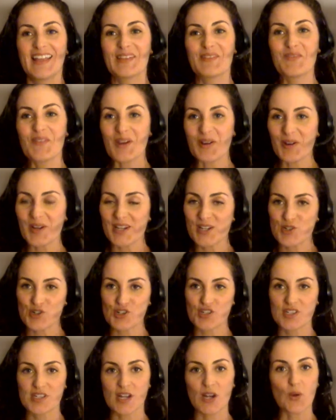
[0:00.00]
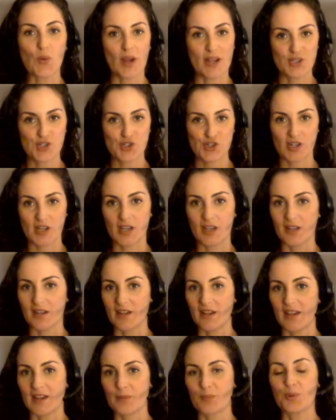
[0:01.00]
A very interesting question,
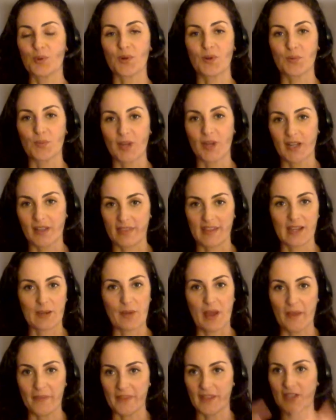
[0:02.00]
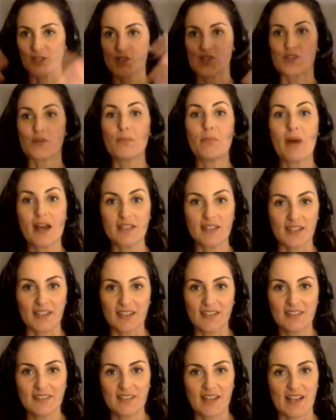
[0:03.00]
an important way to think about things. So
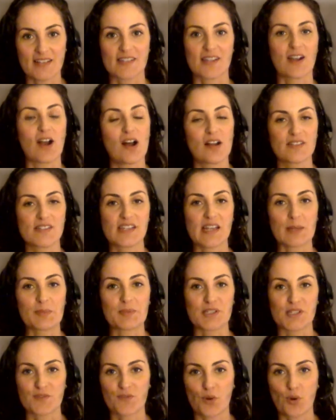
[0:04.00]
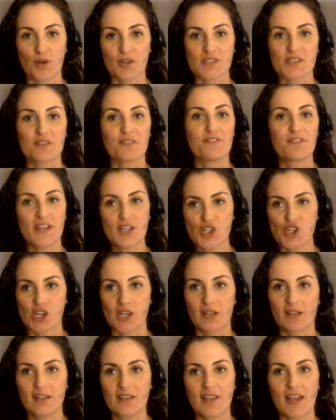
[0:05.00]
money as a concept is, of course, a
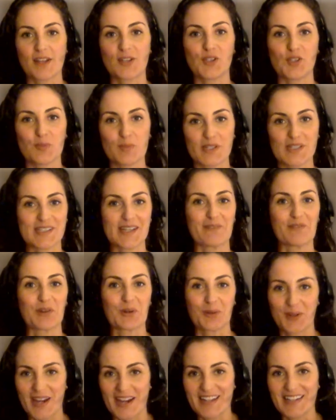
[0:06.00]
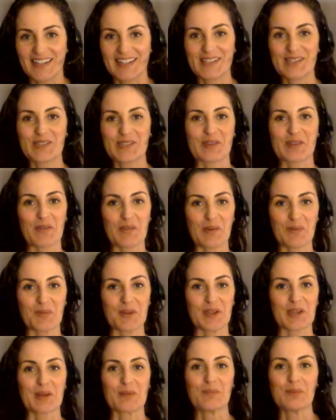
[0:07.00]
fiction that humans have created so that
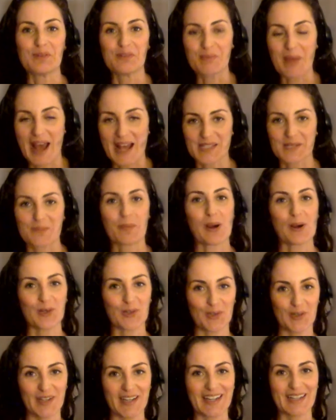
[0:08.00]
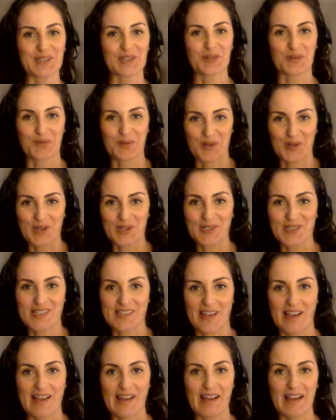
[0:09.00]
we can move past bartering and towards
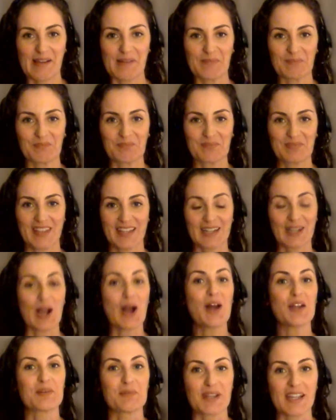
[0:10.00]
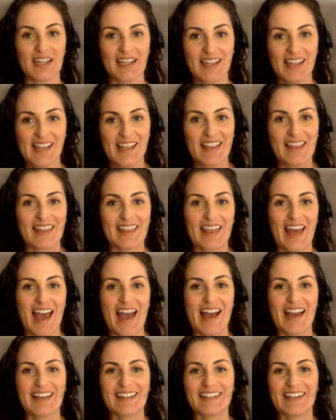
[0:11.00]
an economy
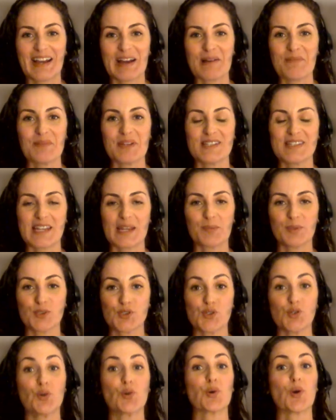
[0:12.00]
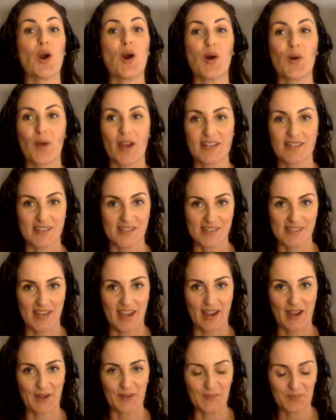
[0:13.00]
that is able to grow and to
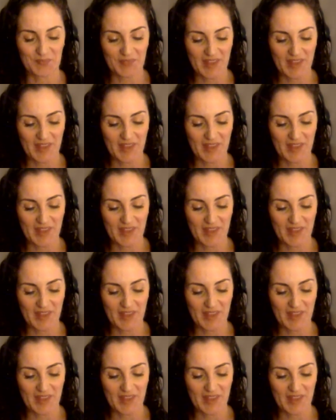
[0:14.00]
scale.